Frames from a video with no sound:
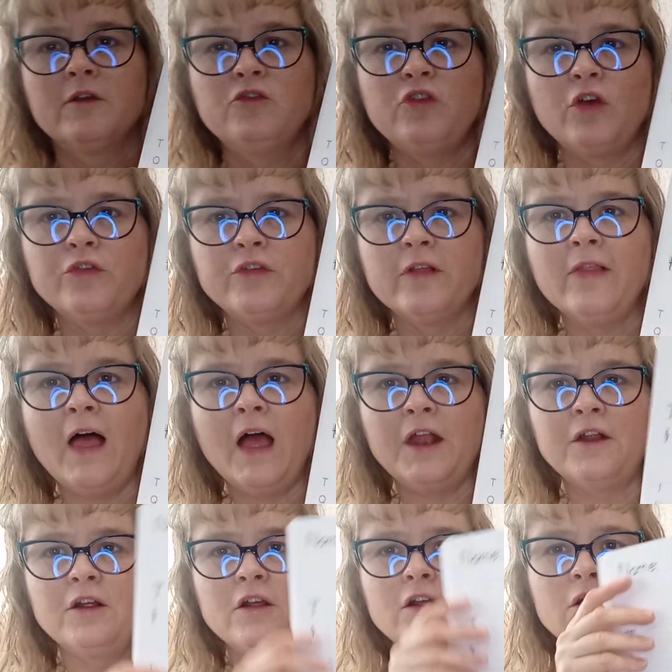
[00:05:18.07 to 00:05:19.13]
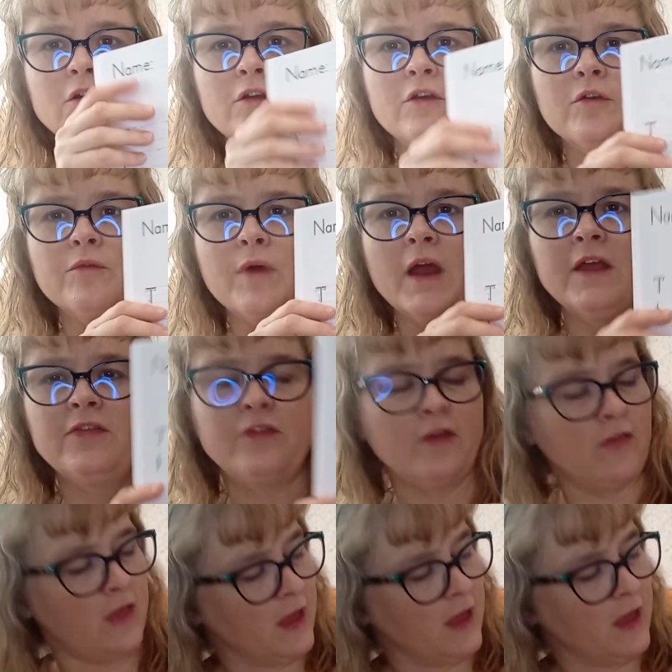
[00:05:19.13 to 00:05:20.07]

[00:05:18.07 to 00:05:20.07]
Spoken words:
shows a letter, you write the